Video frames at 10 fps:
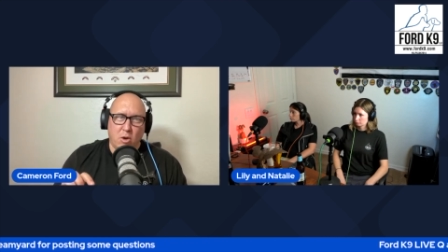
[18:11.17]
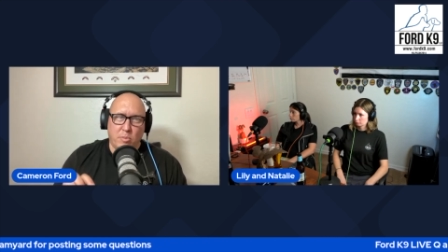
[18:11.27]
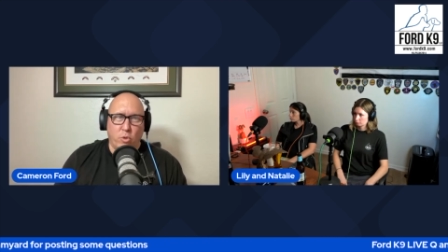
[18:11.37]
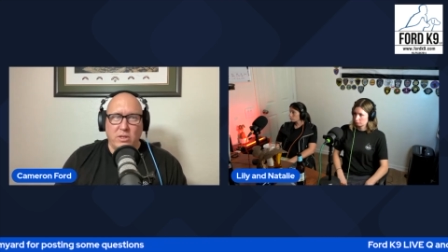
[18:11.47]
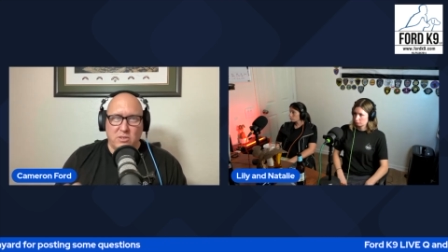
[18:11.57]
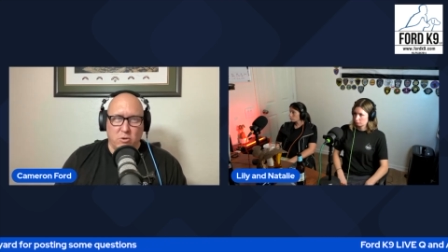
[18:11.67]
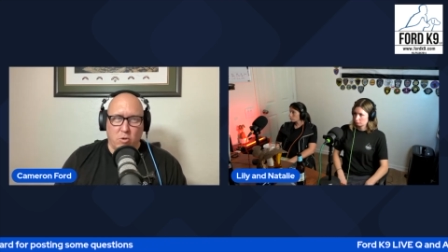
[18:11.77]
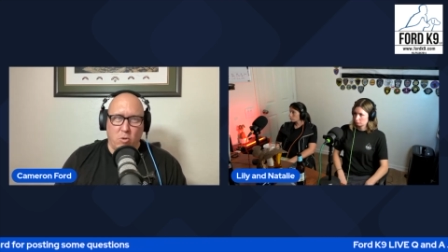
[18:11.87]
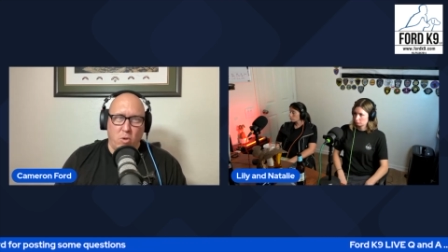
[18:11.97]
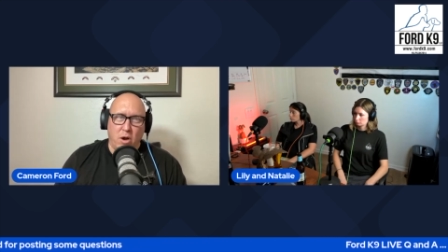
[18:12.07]

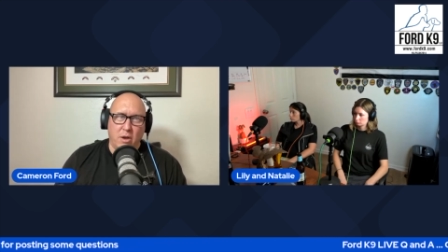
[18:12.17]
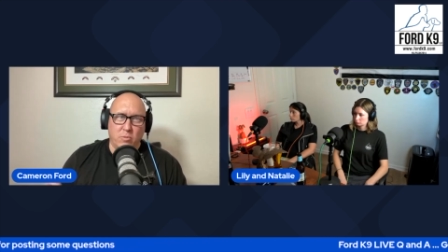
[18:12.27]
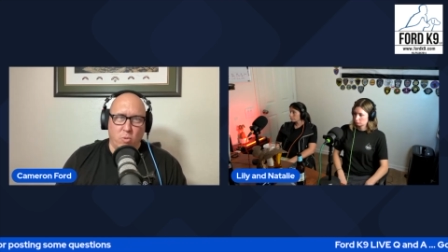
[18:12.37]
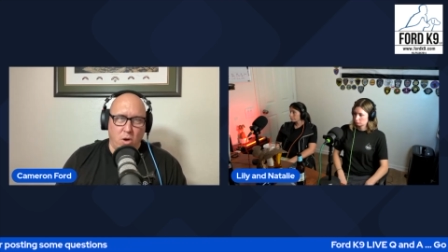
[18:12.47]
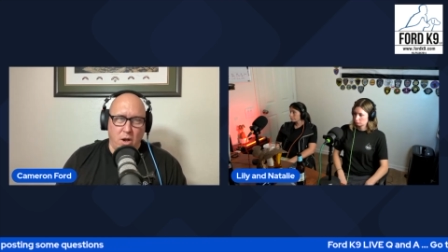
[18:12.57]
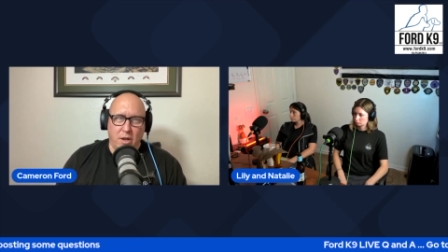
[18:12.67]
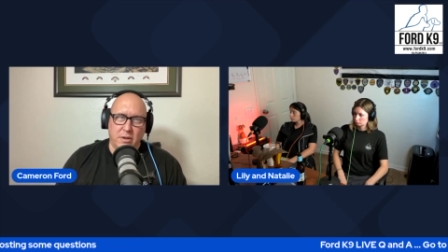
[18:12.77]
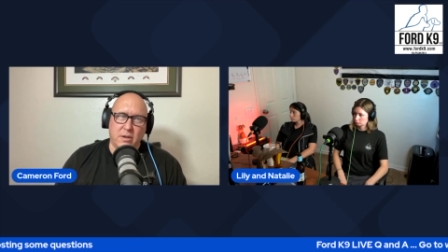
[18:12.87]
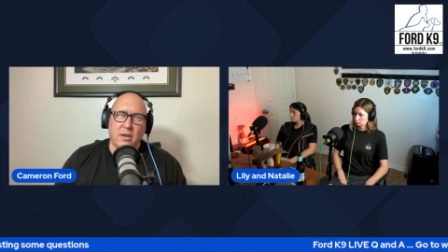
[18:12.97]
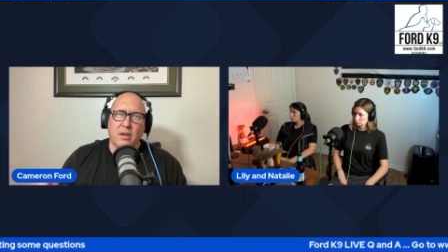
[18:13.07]
0.01,
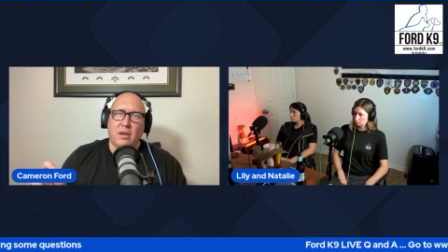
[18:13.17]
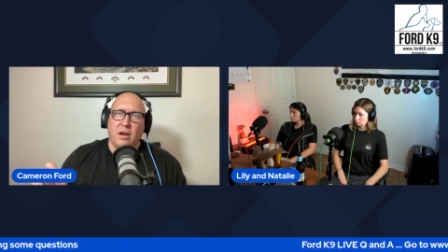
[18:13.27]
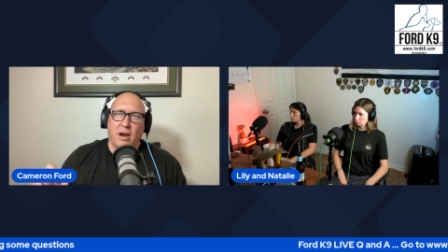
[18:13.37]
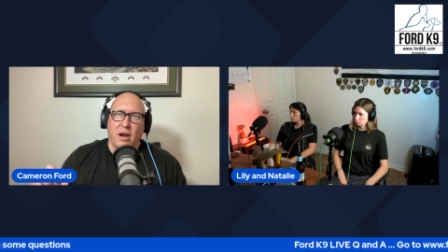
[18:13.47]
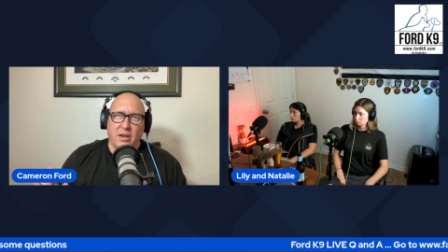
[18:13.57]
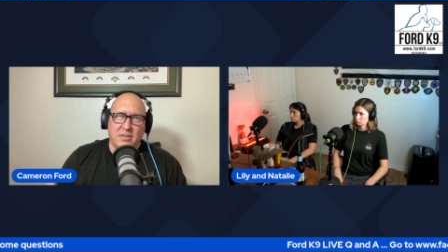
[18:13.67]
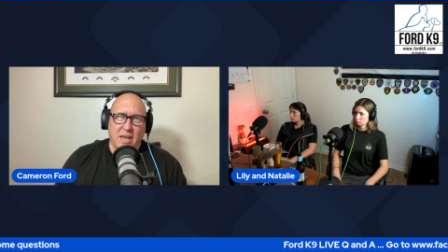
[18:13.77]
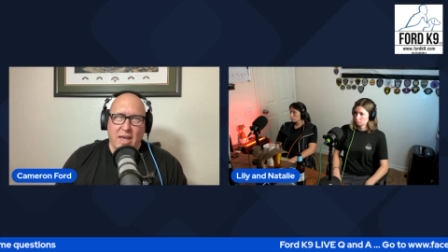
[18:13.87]
1,